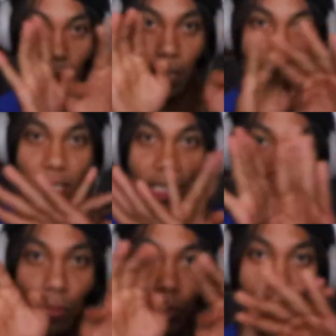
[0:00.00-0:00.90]
that's a
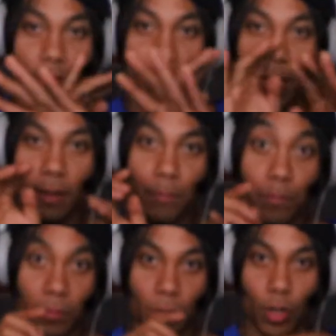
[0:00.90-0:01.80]
symbol of, like,
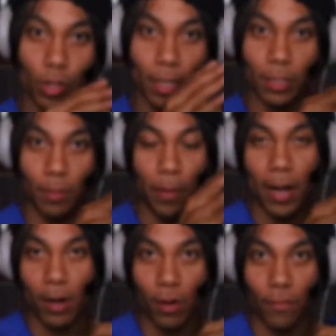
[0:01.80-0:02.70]
you know, like the
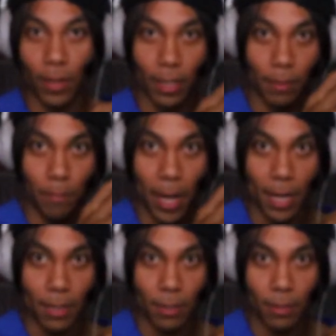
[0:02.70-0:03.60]
pair of, like,
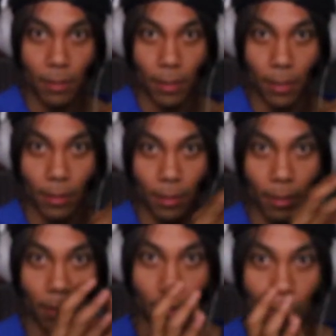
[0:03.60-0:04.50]
man
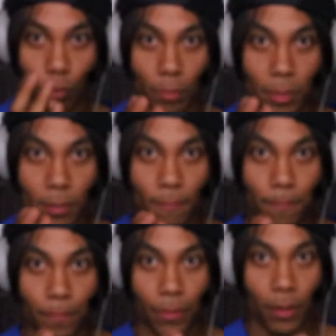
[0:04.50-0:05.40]
and a woman,
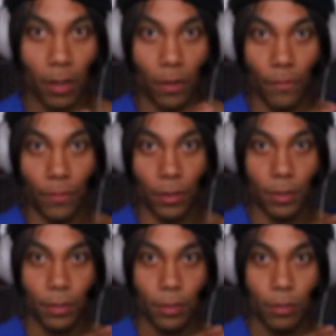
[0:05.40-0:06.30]
of
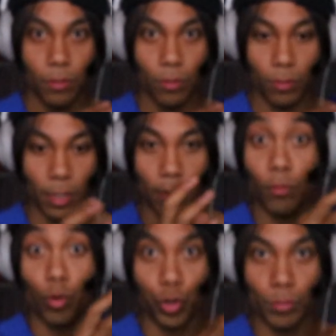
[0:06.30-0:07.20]
like
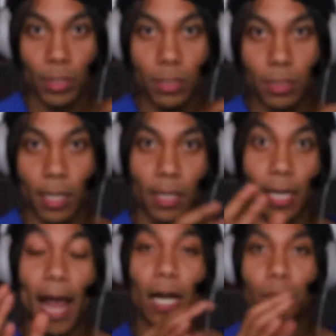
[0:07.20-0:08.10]
humans and
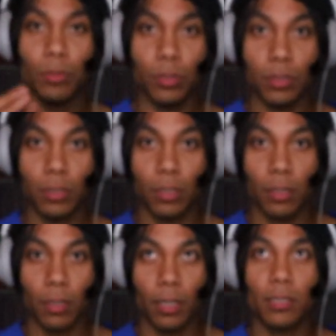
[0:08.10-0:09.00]
like animals.
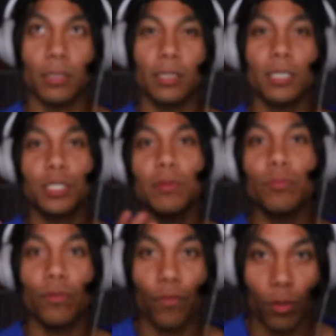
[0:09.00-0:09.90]
It's a
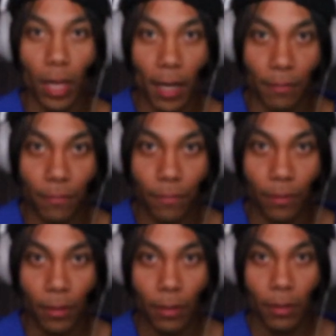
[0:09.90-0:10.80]
symbol for
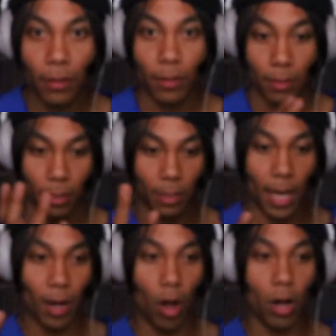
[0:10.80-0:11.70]
life. Like
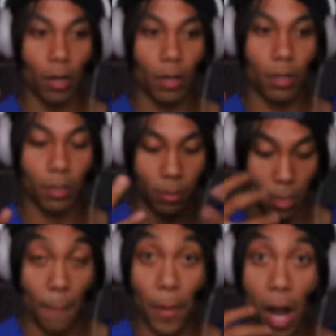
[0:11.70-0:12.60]
that ark,
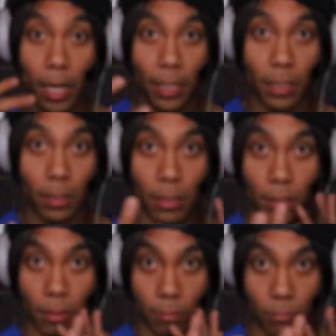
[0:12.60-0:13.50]
that body,
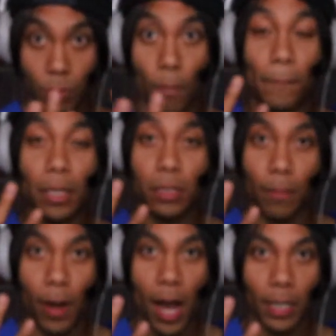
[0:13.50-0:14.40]
you know, build
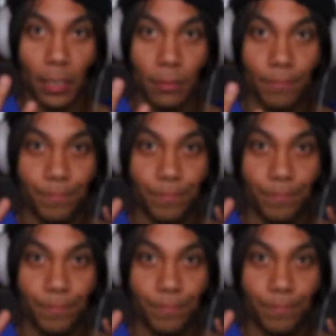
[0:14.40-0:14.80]
the body.